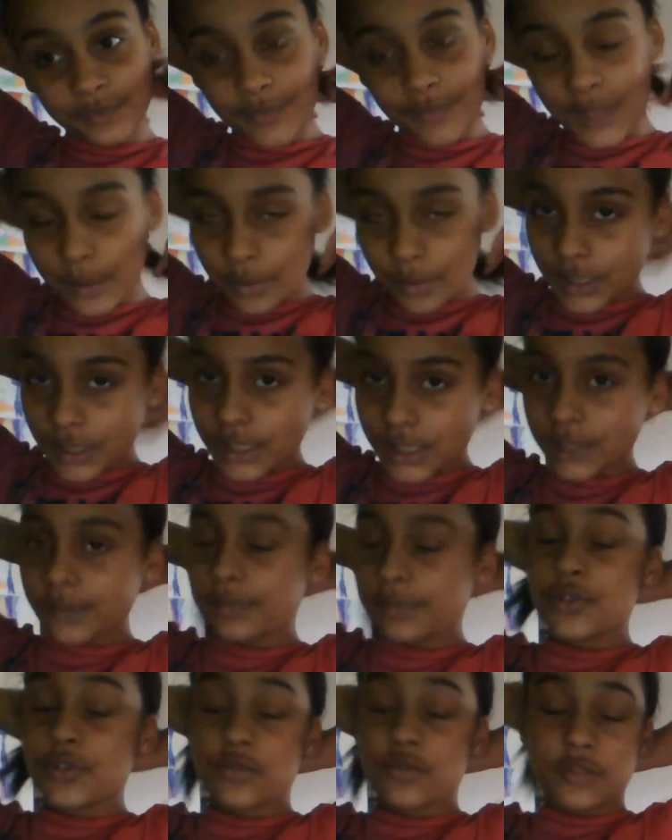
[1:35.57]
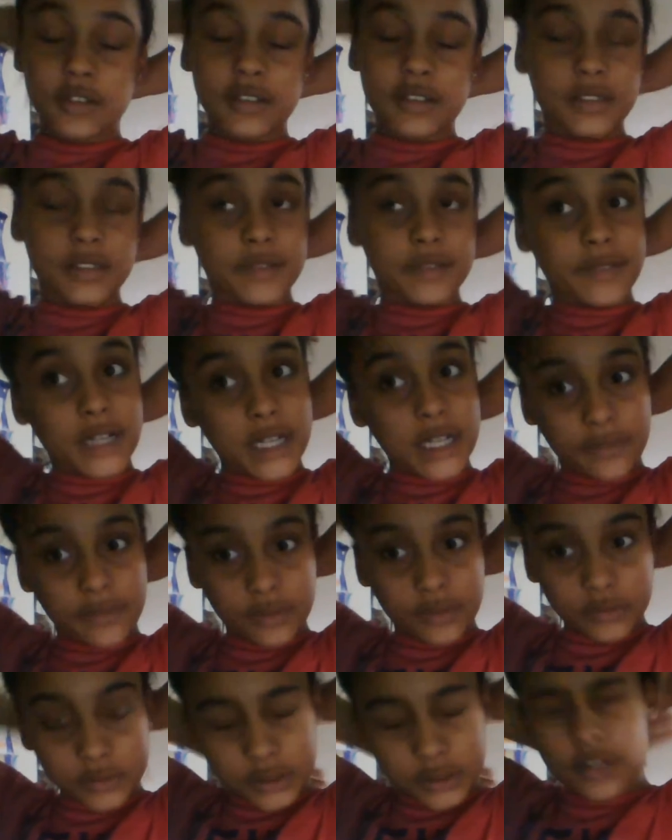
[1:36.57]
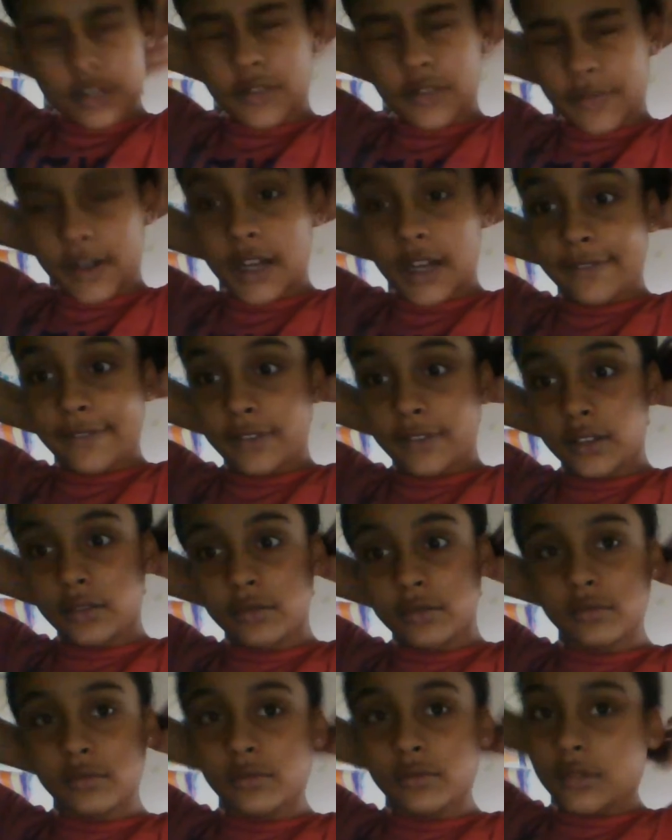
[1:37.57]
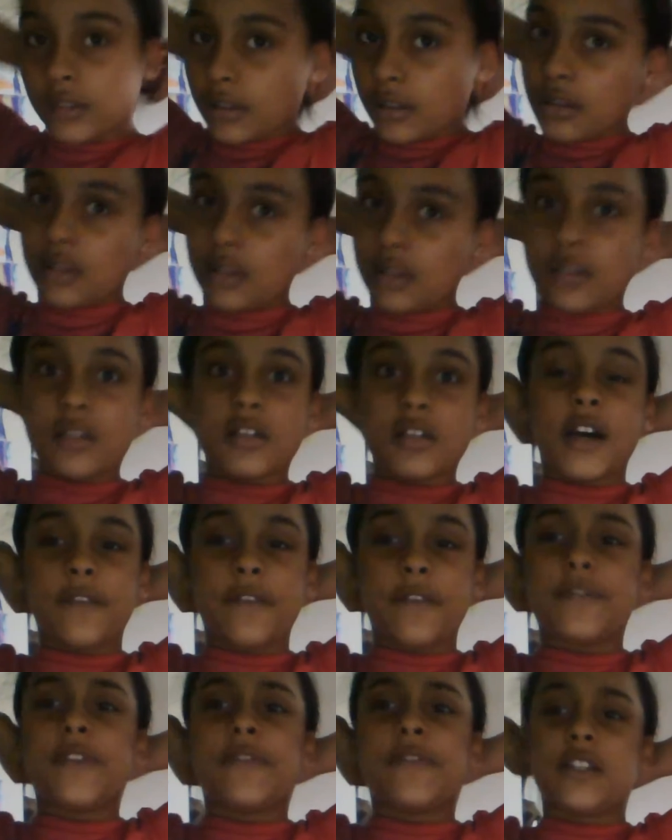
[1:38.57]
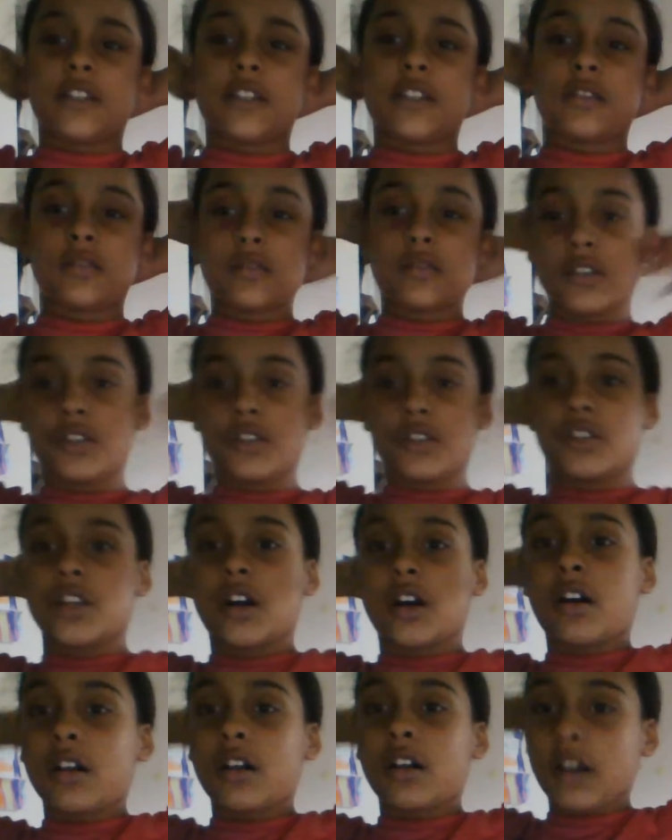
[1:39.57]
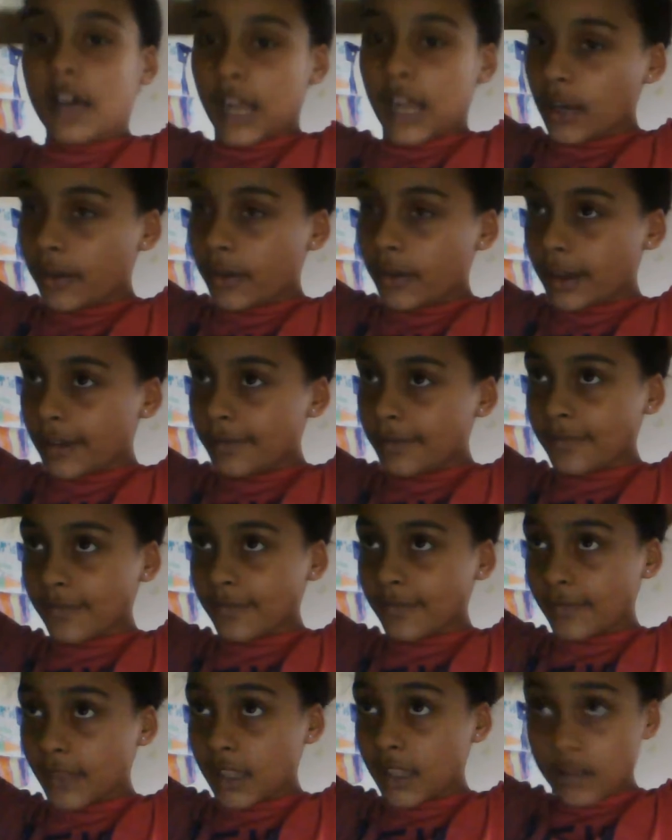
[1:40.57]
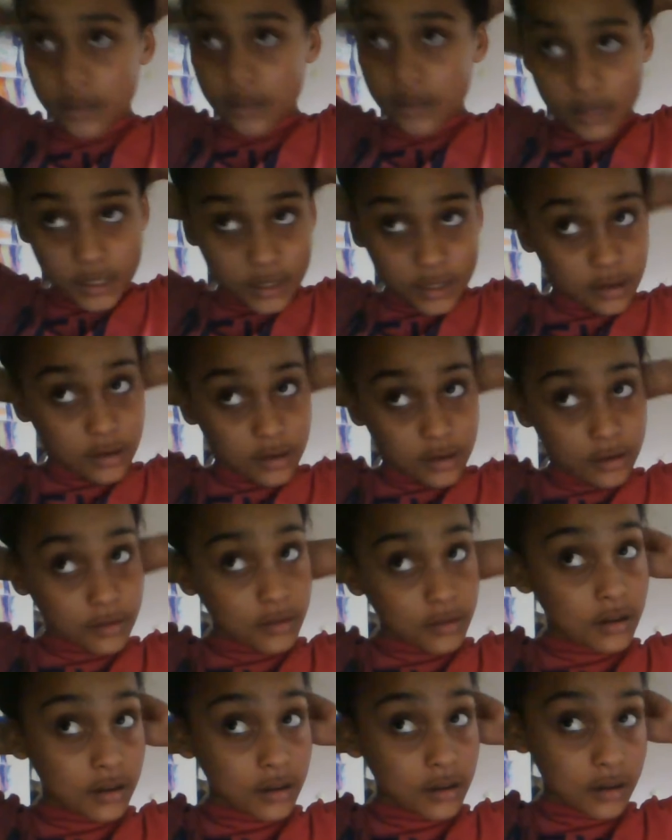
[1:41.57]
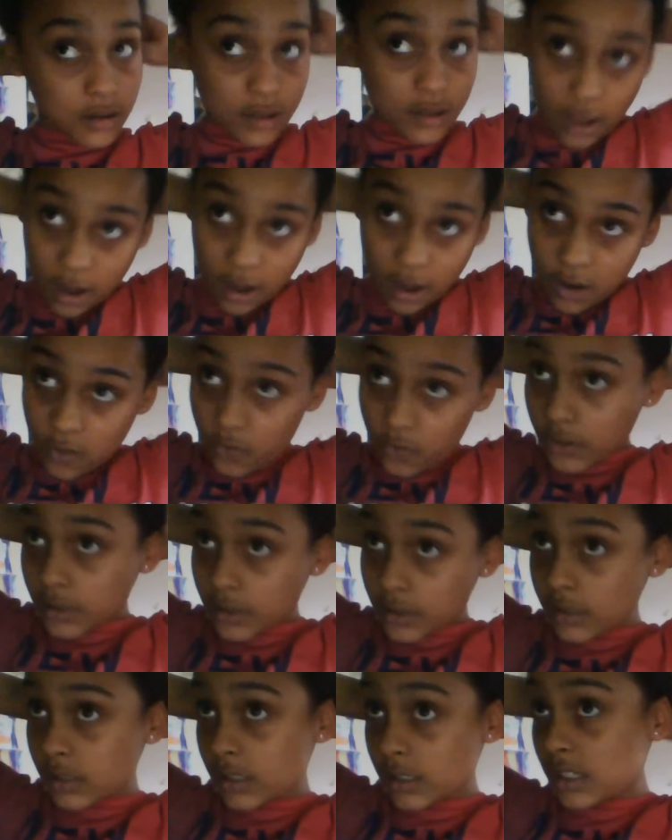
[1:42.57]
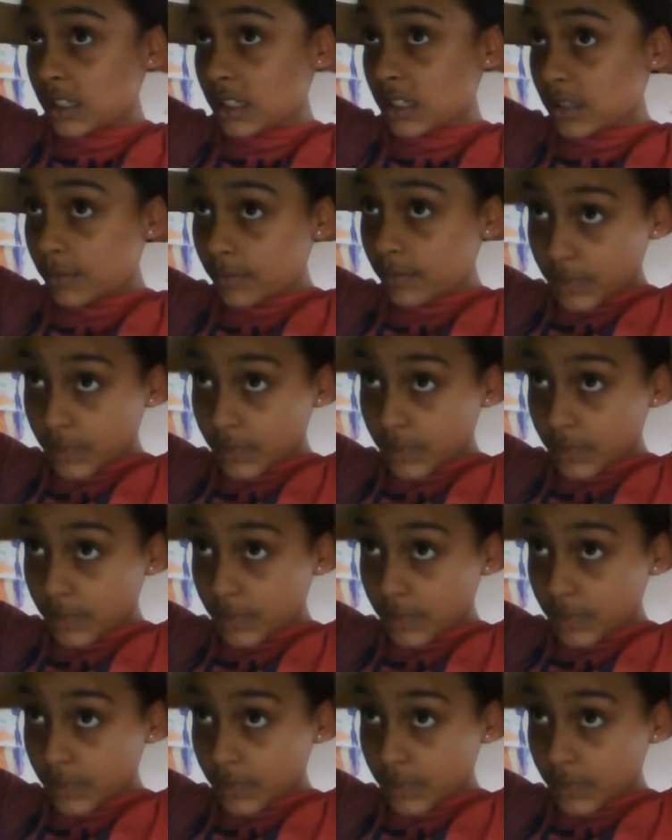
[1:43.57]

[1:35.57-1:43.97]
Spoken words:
Pure survival of the fittest. Yeah. Anyway, so we're just going to